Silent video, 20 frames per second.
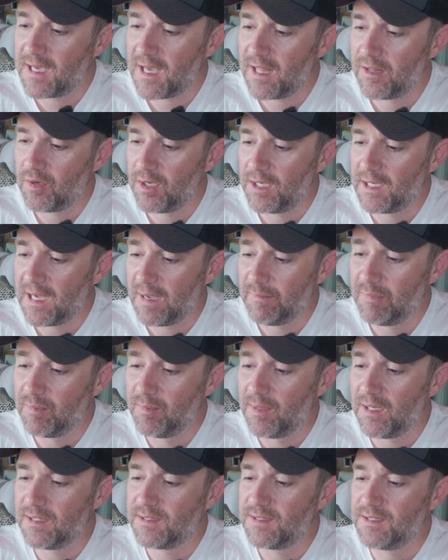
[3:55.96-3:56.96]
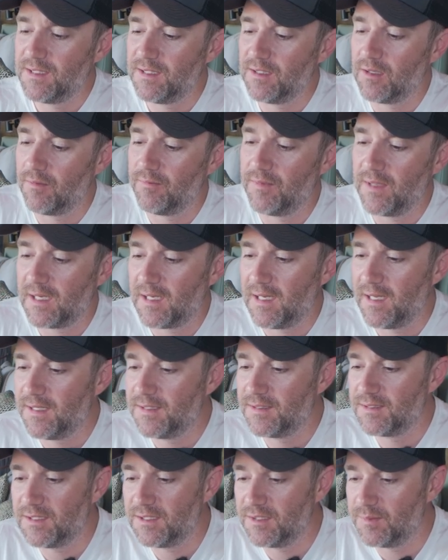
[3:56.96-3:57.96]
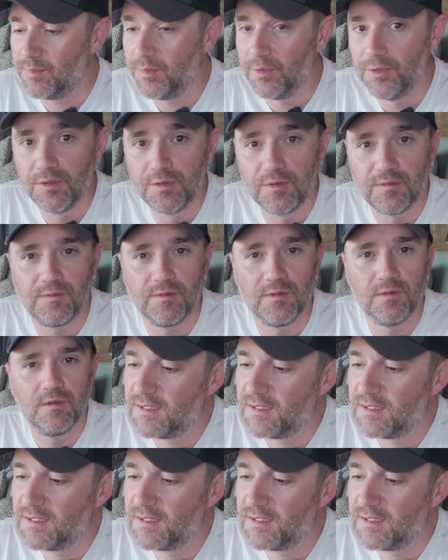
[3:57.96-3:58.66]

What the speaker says: gathering capability of that lens is beautiful,